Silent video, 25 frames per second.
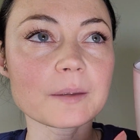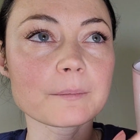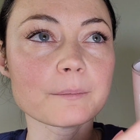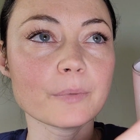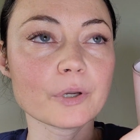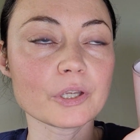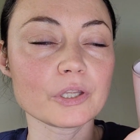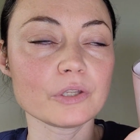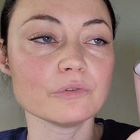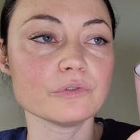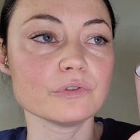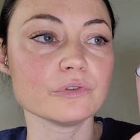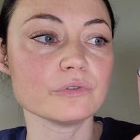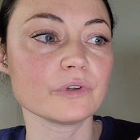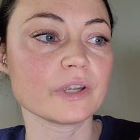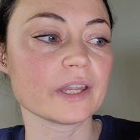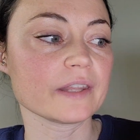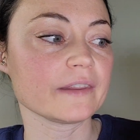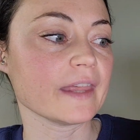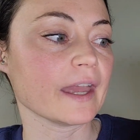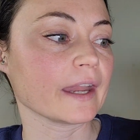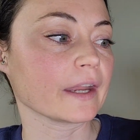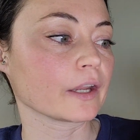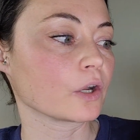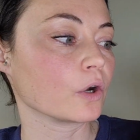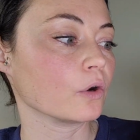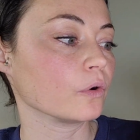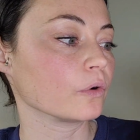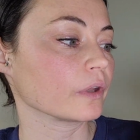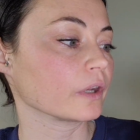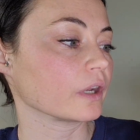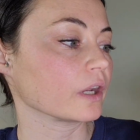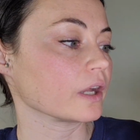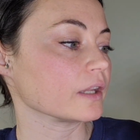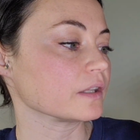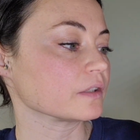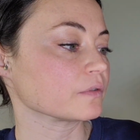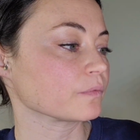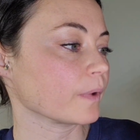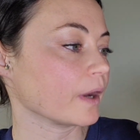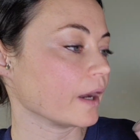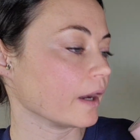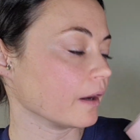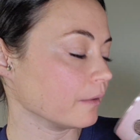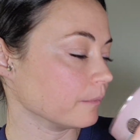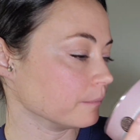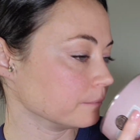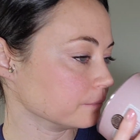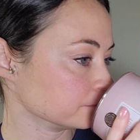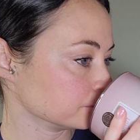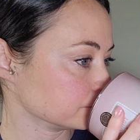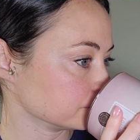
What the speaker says: but you do get that coconut as well.